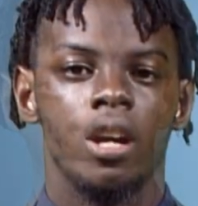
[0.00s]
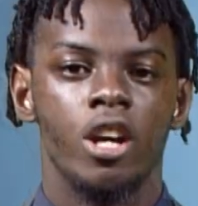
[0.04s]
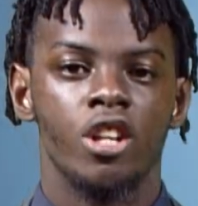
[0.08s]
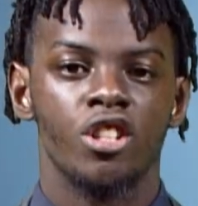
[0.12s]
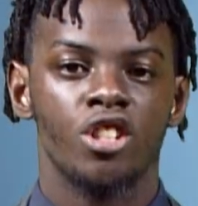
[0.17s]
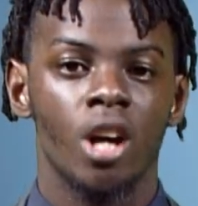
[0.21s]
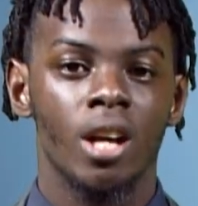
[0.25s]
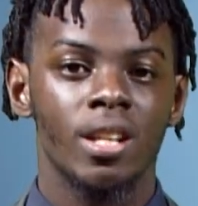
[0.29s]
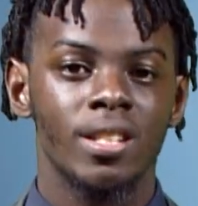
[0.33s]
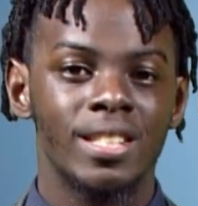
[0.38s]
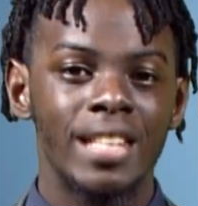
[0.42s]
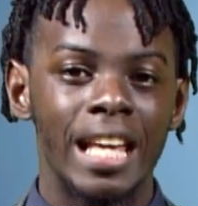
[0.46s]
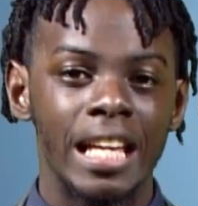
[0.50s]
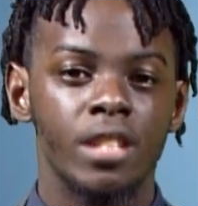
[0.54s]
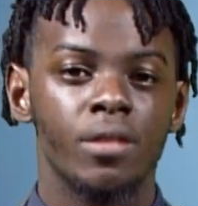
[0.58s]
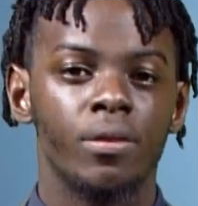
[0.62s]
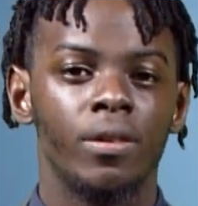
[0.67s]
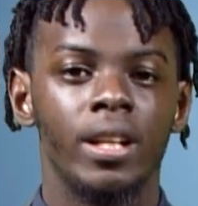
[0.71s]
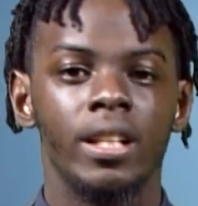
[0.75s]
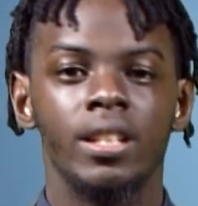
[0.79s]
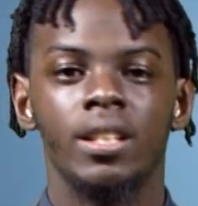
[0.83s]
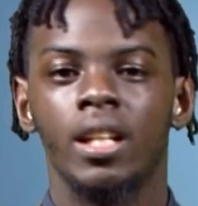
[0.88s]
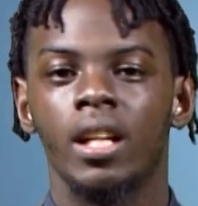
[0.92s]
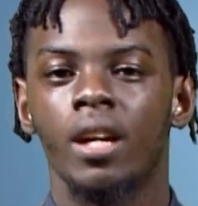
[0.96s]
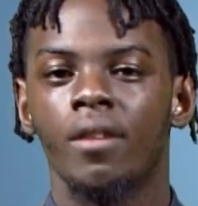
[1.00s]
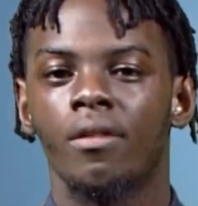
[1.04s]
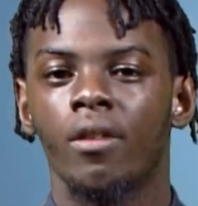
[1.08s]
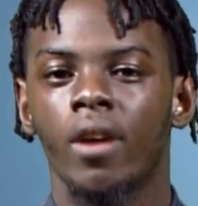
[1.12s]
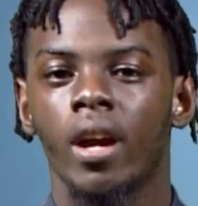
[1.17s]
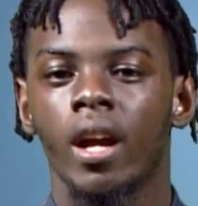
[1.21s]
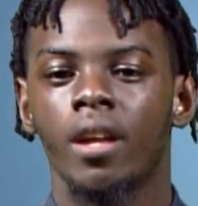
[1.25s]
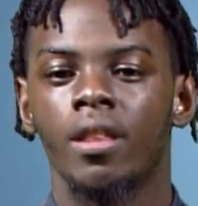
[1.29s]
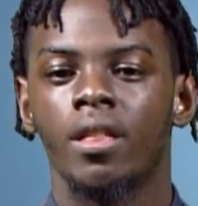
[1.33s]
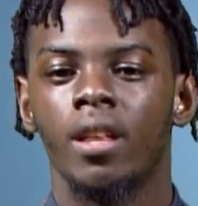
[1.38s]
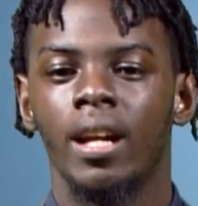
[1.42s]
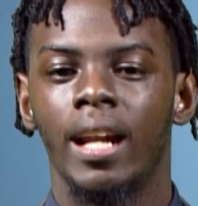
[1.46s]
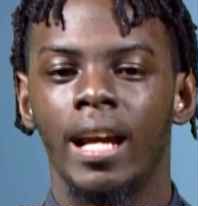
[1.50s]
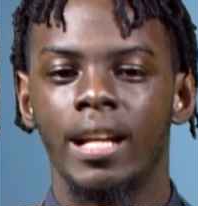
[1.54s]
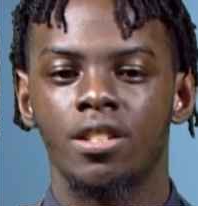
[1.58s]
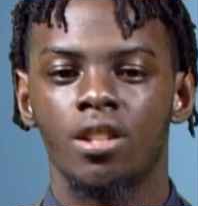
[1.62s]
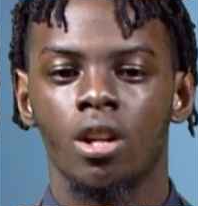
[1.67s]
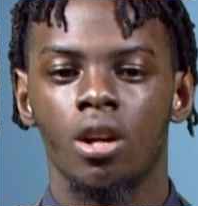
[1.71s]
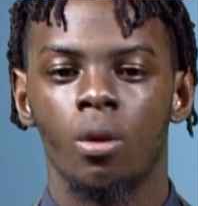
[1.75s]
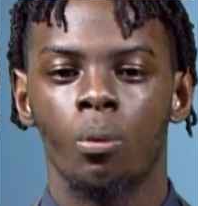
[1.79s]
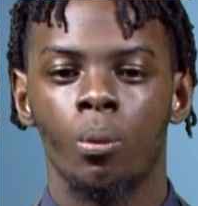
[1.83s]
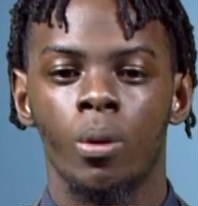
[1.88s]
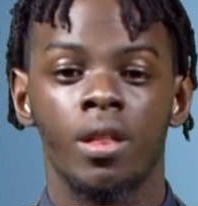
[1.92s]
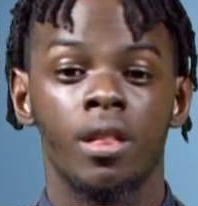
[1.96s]
successfully delivering the
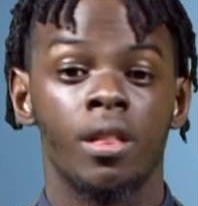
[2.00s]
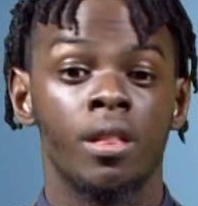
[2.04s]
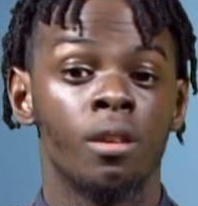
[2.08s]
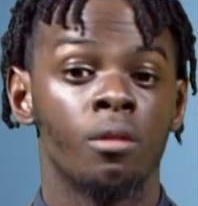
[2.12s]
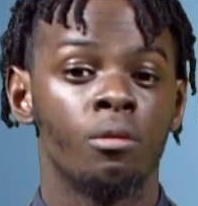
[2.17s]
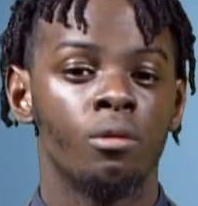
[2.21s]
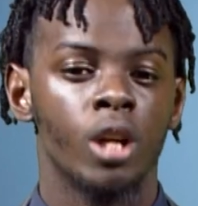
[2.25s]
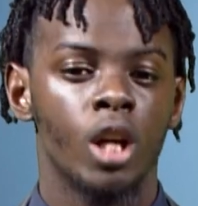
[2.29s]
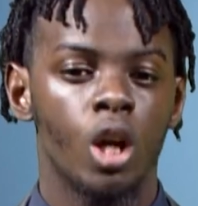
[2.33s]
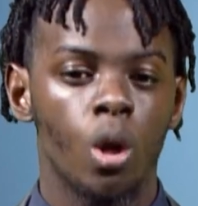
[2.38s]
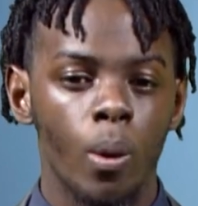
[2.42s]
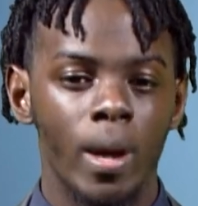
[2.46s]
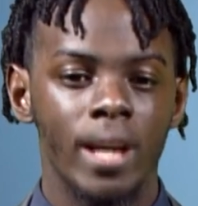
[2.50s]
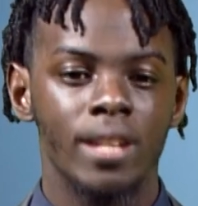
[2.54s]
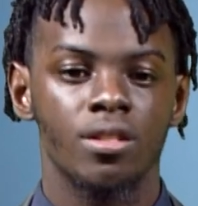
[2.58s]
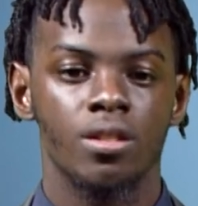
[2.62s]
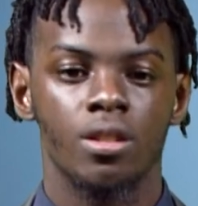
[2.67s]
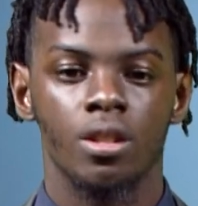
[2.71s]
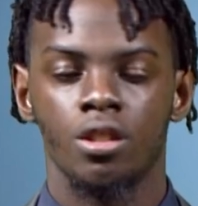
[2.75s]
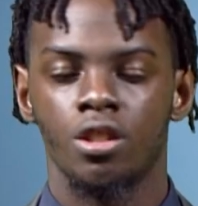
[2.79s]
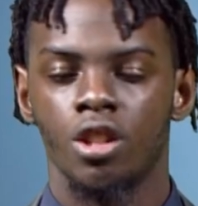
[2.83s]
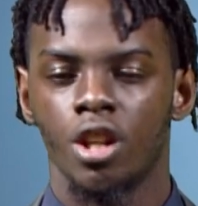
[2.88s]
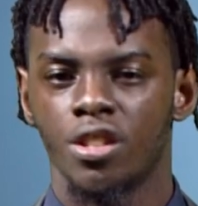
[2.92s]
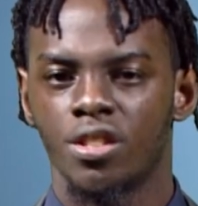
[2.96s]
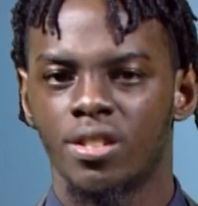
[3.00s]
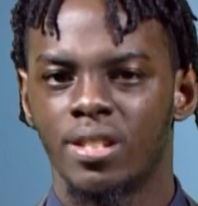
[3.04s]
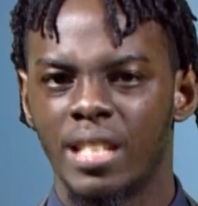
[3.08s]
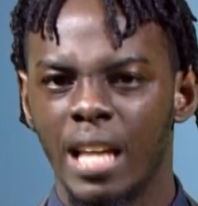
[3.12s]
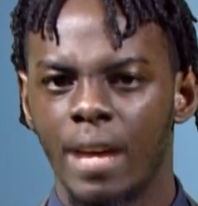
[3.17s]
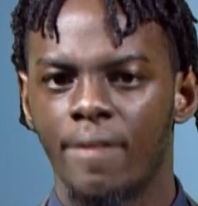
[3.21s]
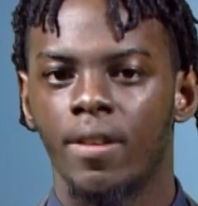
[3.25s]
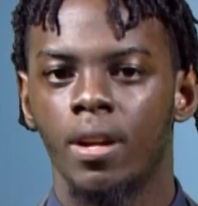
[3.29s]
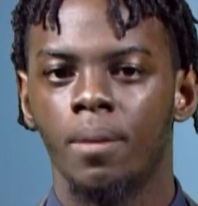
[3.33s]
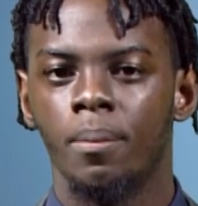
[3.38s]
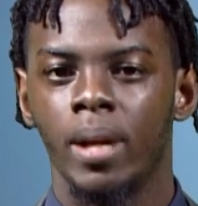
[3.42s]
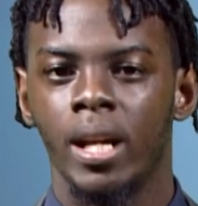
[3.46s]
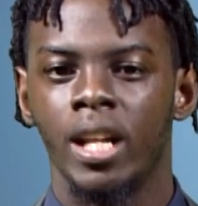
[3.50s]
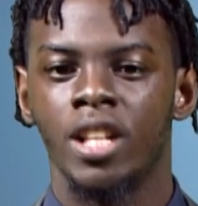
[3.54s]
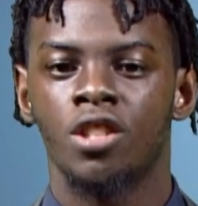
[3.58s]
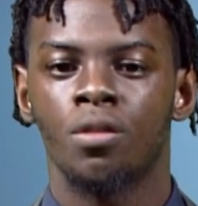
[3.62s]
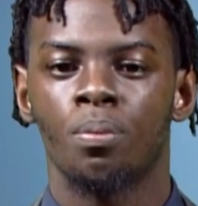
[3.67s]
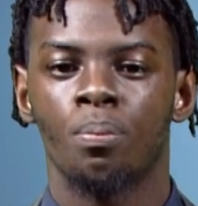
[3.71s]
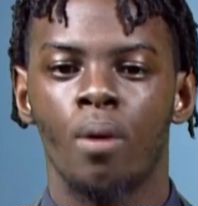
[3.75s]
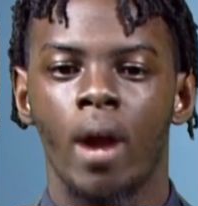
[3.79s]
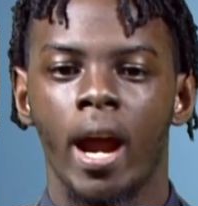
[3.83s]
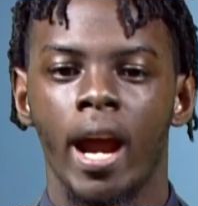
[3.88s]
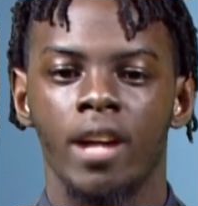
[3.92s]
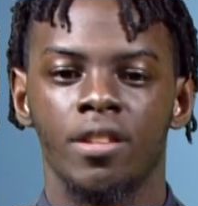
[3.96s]
letter with the request just seven minutes
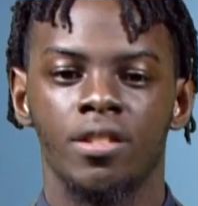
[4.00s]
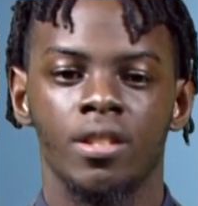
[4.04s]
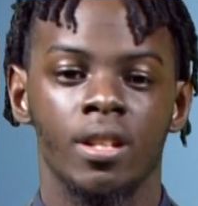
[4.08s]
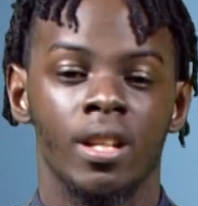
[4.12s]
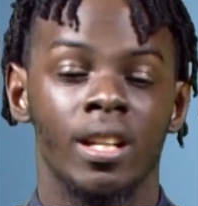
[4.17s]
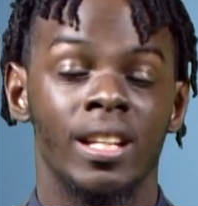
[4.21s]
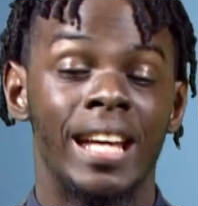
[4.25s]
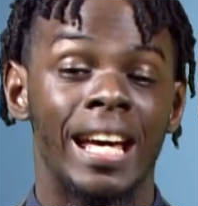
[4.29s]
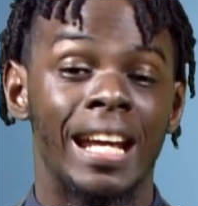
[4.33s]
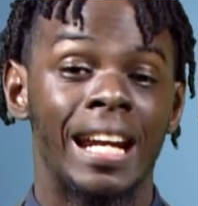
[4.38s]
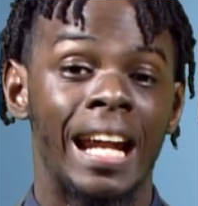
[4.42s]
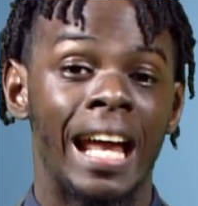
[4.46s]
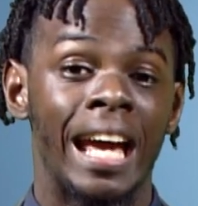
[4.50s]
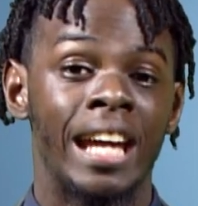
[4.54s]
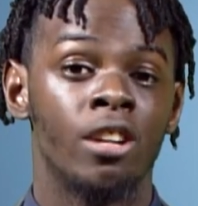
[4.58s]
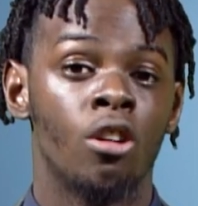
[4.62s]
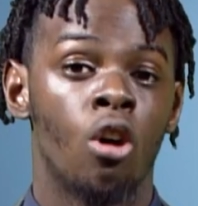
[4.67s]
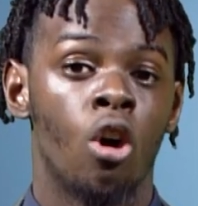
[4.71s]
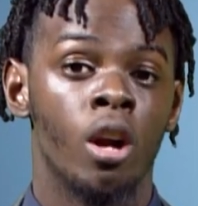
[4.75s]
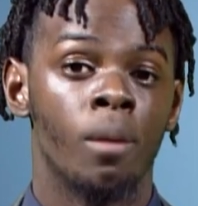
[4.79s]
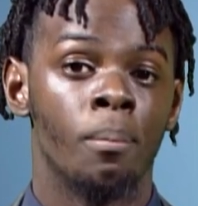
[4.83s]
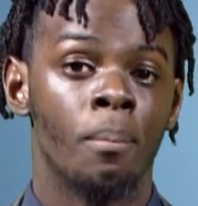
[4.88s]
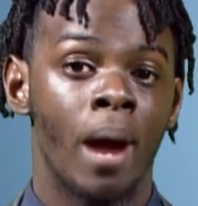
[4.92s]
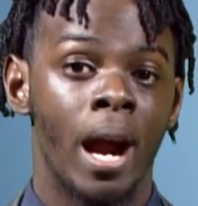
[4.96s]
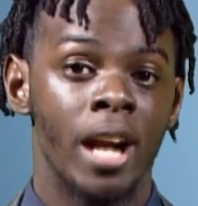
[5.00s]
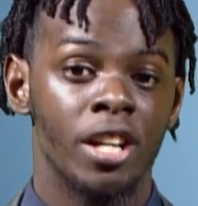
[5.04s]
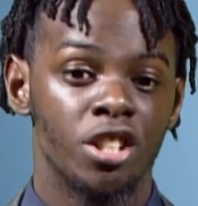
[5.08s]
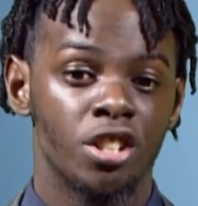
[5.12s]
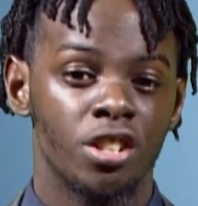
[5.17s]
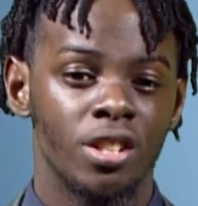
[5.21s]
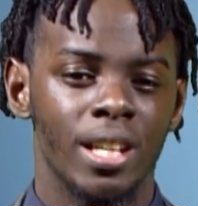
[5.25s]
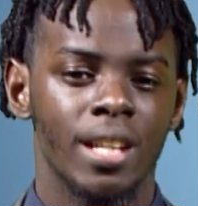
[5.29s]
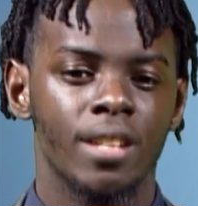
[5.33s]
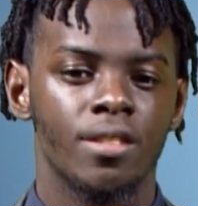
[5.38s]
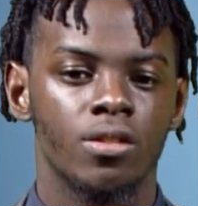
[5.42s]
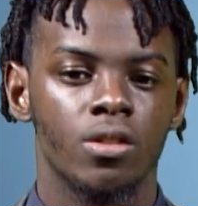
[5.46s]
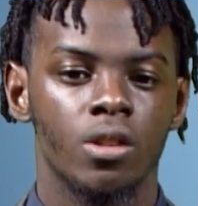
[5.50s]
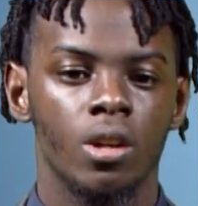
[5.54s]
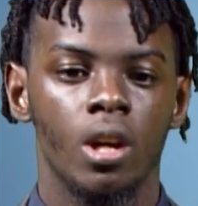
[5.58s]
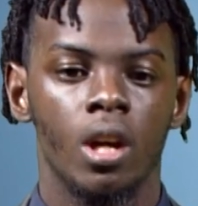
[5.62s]
prior to the deadline on March 6.